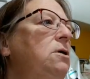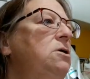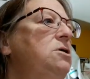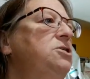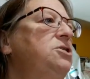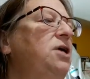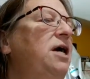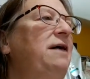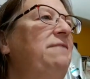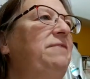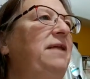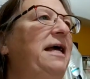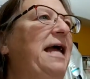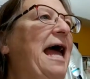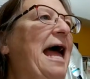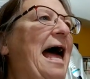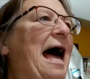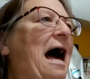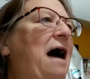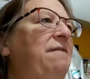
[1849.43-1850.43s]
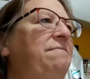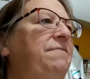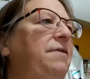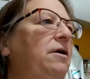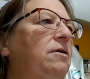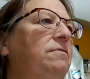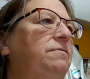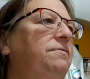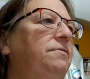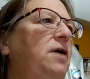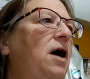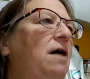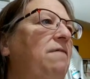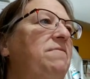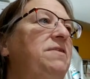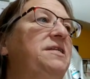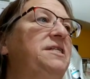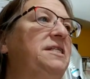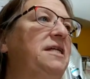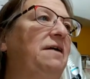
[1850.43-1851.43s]
So I have like half of
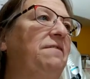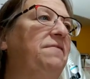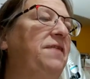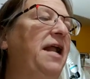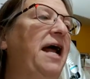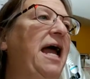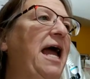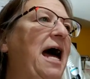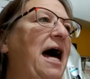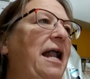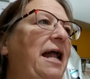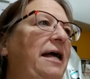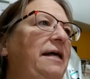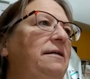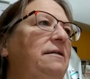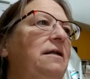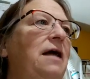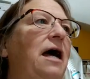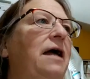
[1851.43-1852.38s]
the stuff that I had.